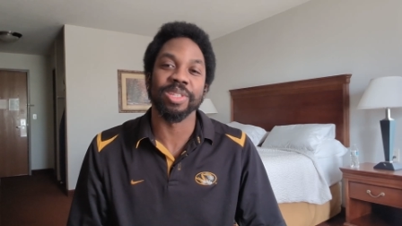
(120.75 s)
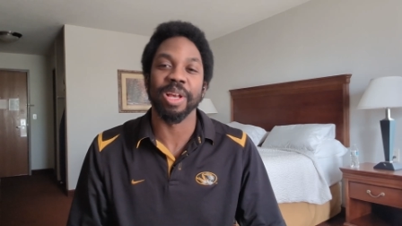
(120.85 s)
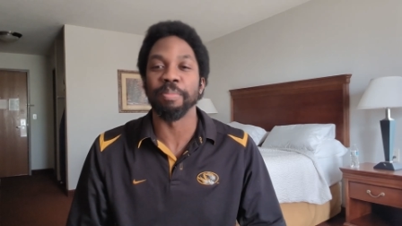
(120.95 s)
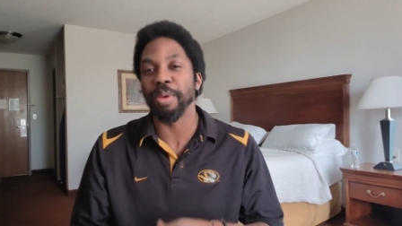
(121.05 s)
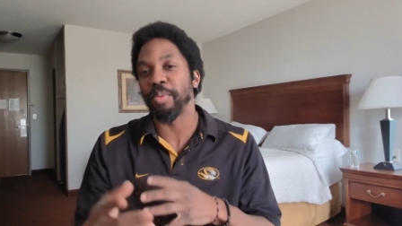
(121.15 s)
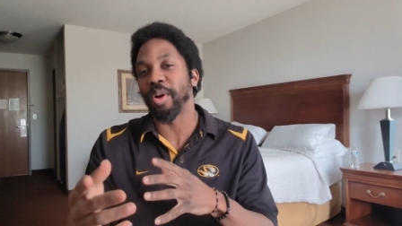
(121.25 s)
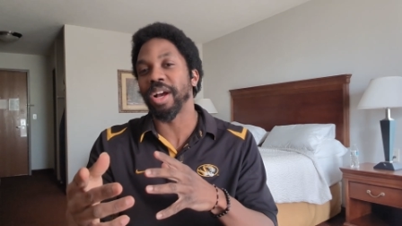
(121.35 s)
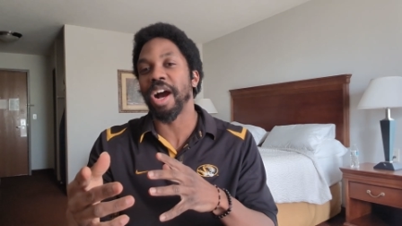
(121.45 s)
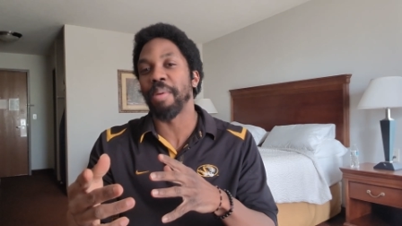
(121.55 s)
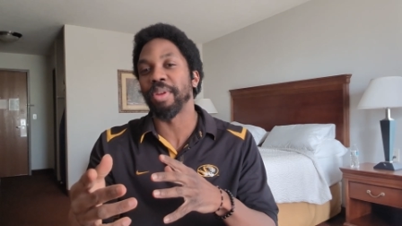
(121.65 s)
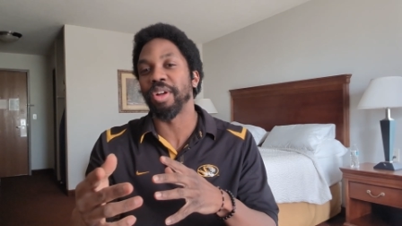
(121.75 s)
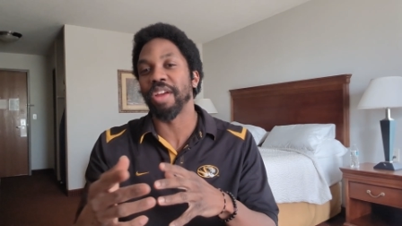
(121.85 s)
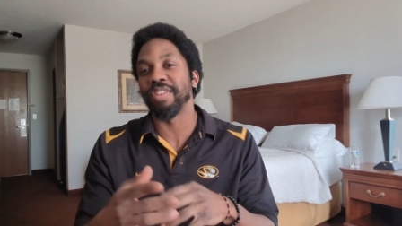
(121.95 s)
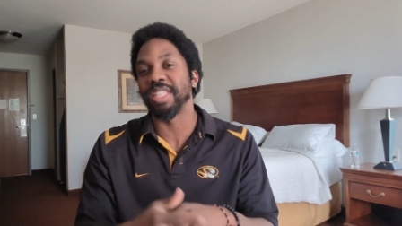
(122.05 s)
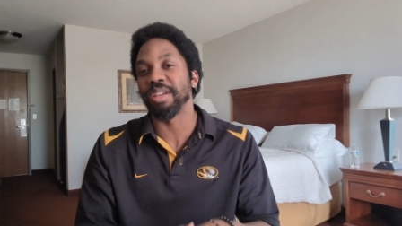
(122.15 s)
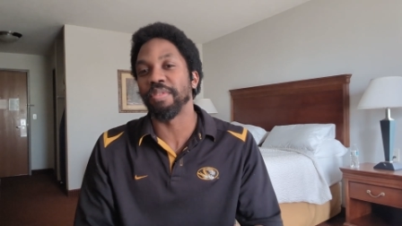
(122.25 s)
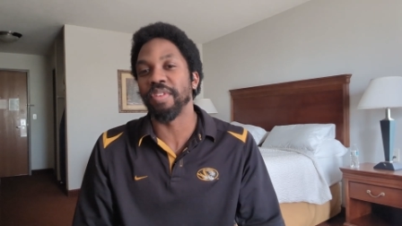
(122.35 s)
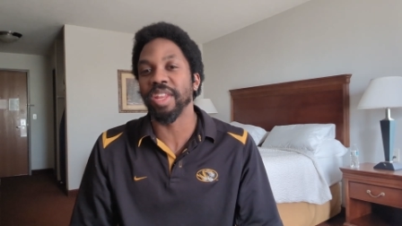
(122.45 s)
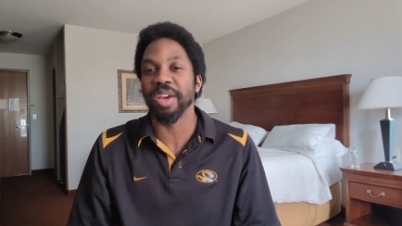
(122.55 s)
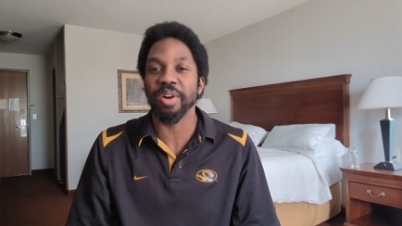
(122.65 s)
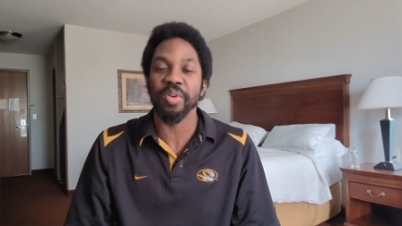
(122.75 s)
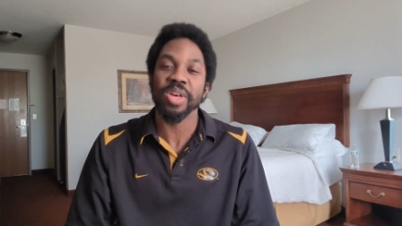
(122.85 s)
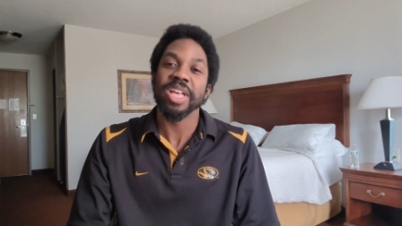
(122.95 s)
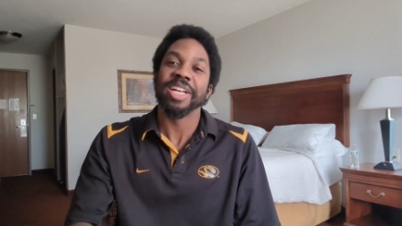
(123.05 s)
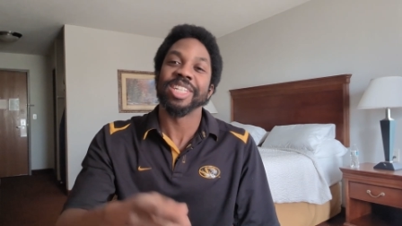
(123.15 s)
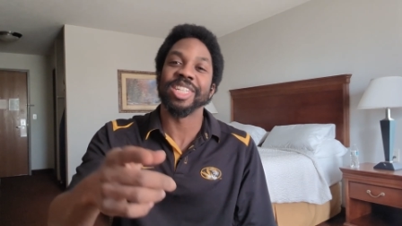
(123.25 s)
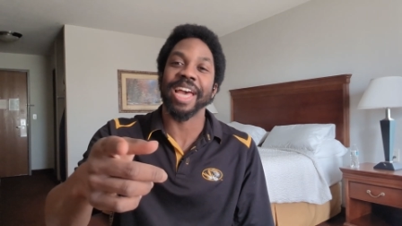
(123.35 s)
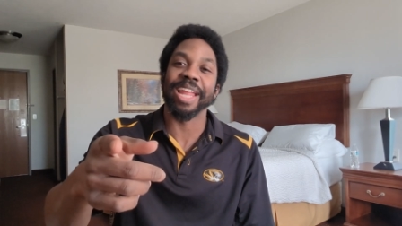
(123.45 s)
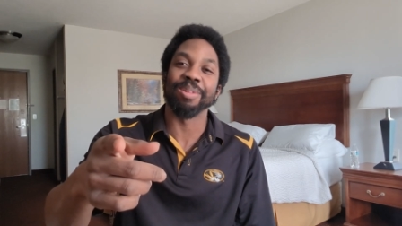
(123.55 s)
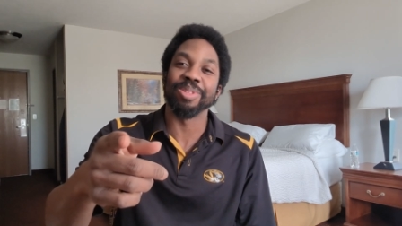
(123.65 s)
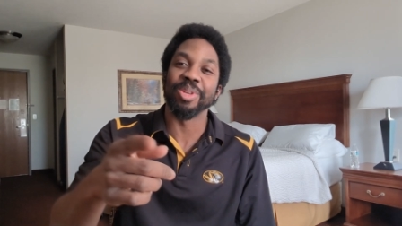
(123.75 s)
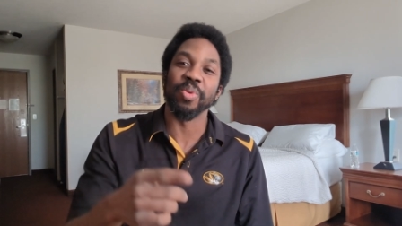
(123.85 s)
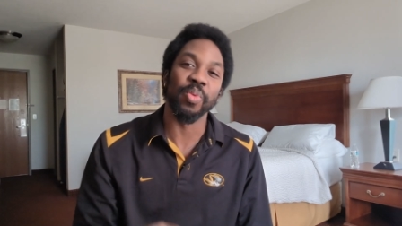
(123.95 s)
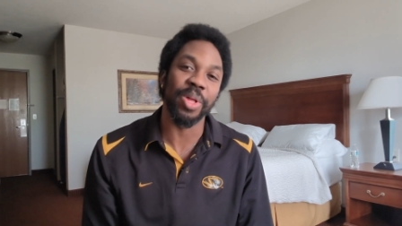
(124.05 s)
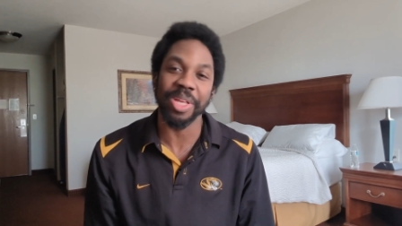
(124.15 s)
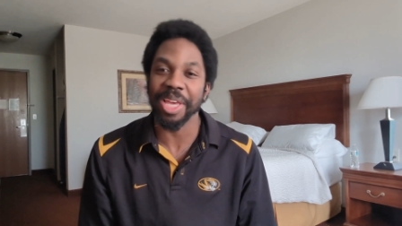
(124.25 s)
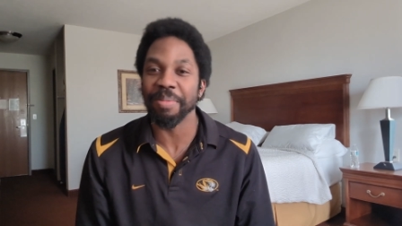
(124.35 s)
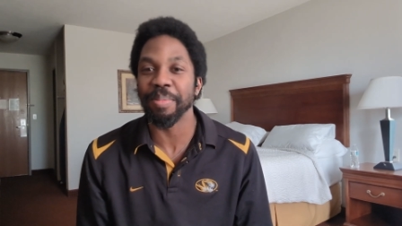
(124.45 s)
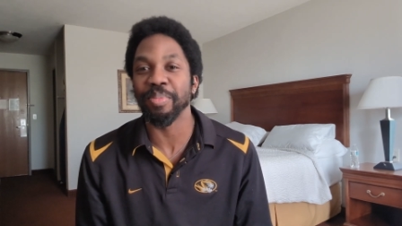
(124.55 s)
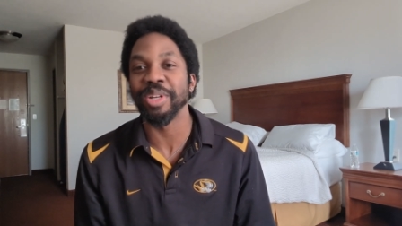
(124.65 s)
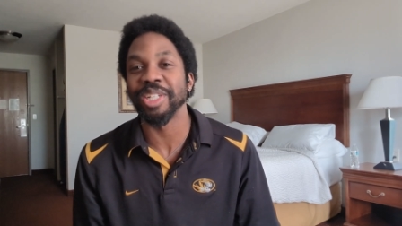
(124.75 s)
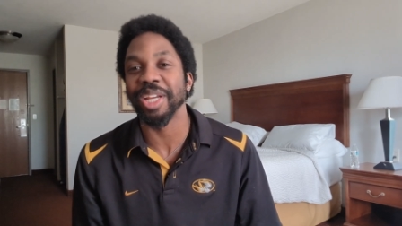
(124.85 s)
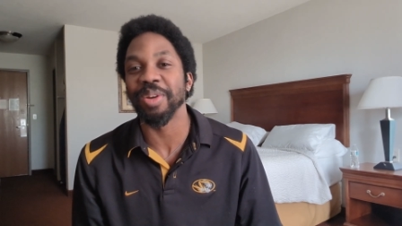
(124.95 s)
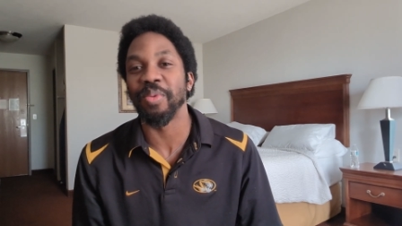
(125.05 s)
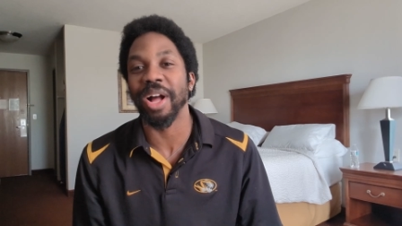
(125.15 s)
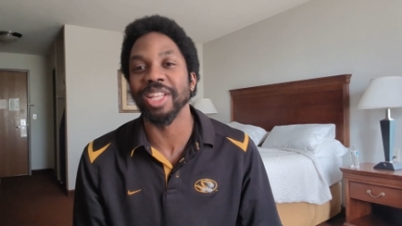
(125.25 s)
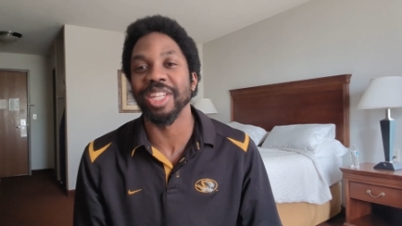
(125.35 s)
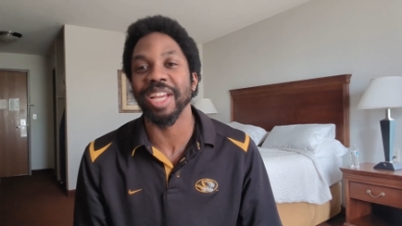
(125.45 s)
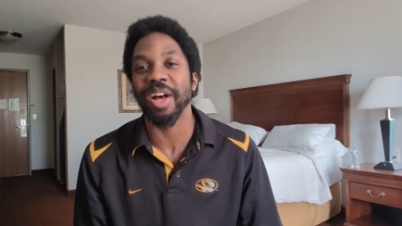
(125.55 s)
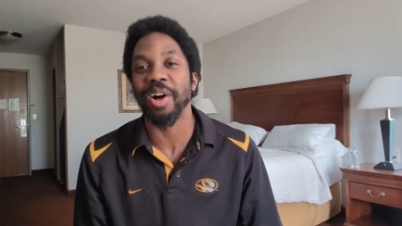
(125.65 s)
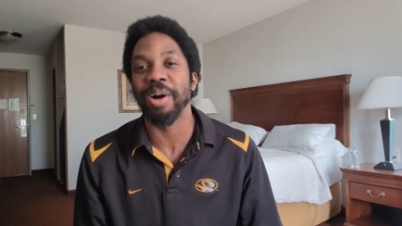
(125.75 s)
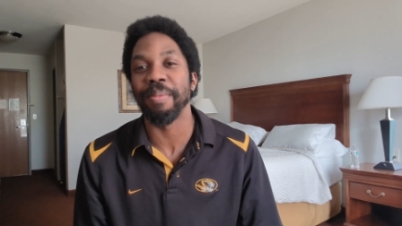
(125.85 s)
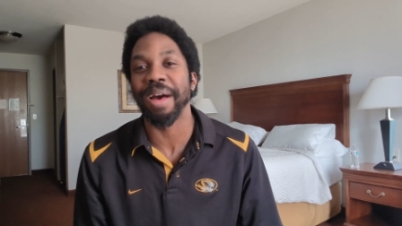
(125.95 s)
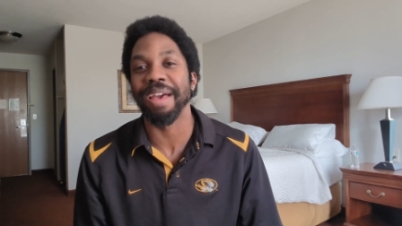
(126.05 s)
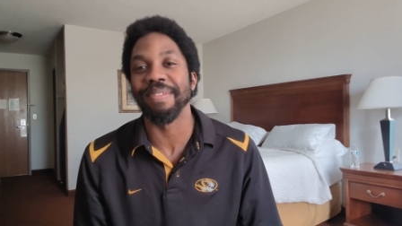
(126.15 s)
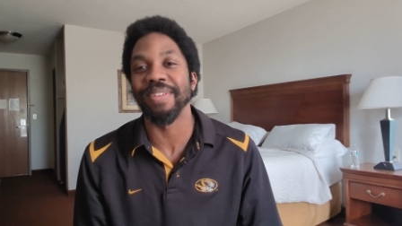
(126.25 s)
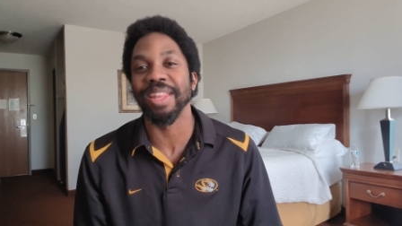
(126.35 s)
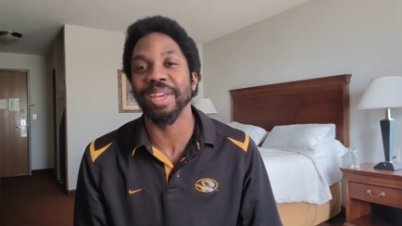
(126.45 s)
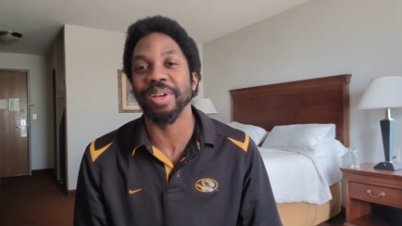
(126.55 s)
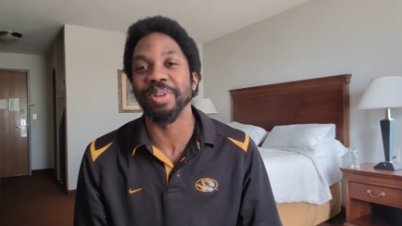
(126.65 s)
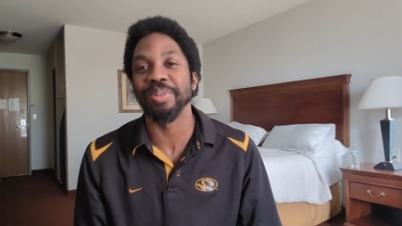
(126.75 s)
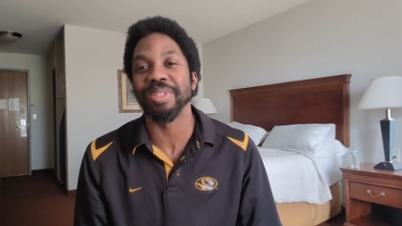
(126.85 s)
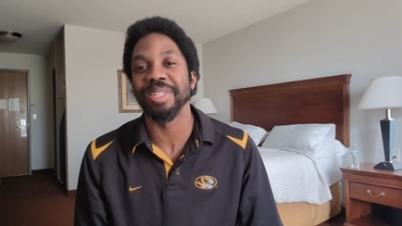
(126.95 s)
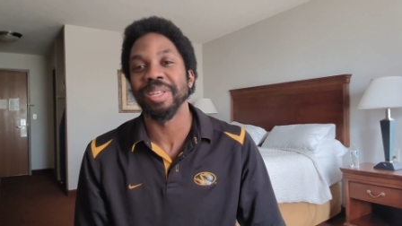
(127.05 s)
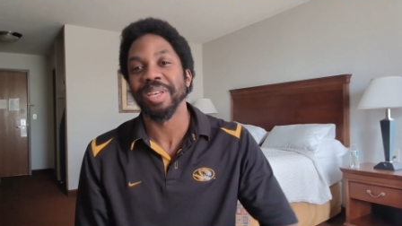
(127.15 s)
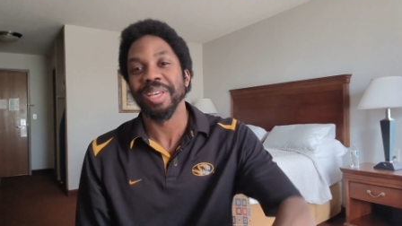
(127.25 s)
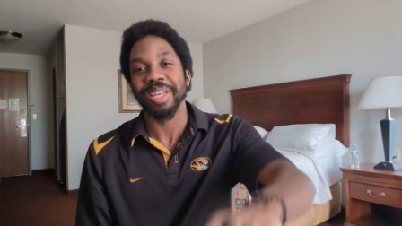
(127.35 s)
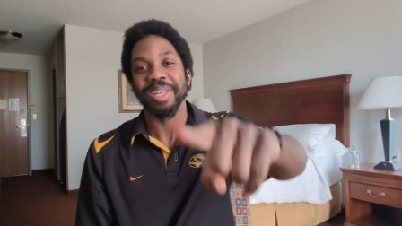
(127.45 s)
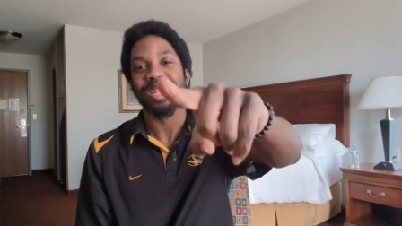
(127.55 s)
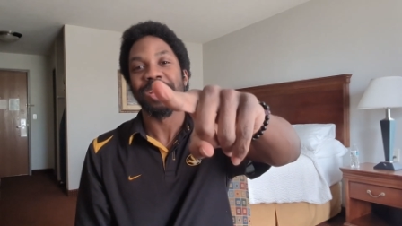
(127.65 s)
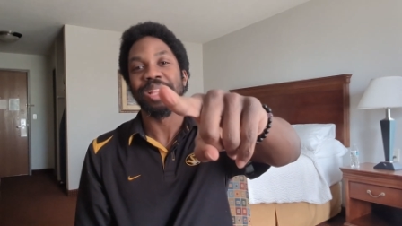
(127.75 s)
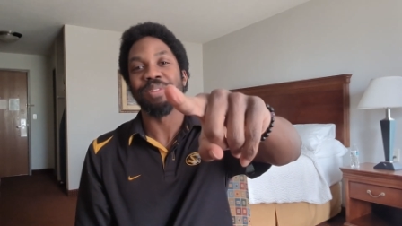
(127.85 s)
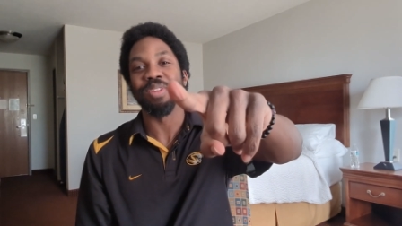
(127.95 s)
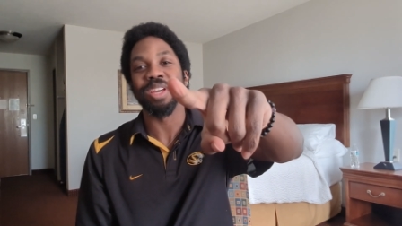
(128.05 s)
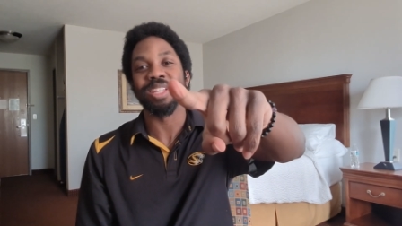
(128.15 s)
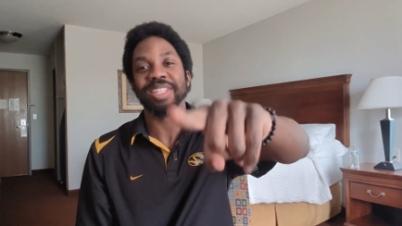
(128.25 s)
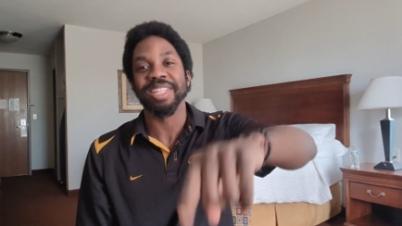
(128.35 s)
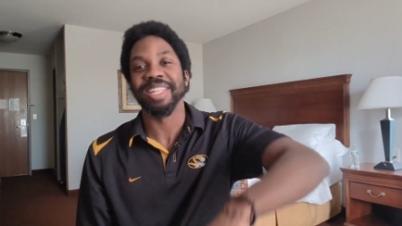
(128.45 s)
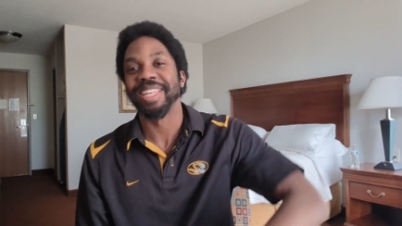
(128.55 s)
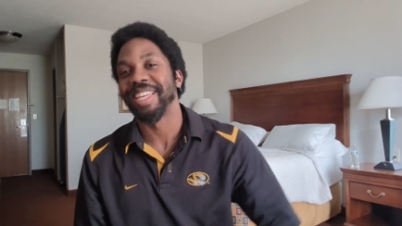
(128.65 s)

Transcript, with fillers: Some people that comment on every single video. Shout out to William. Appreciate you watching all my videos. Love you, cousin.